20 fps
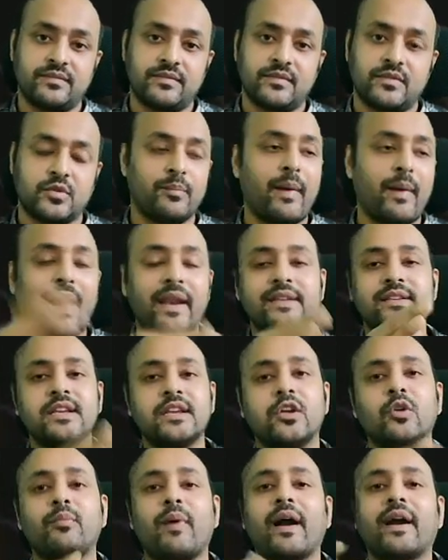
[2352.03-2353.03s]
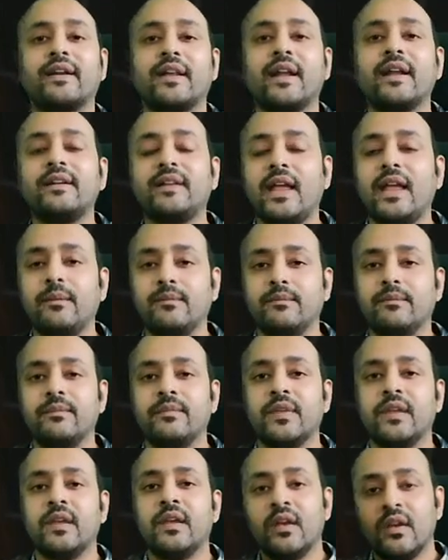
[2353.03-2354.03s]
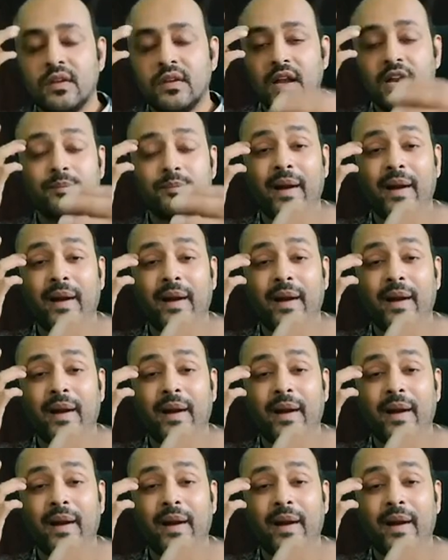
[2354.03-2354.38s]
So managing your marketing team, it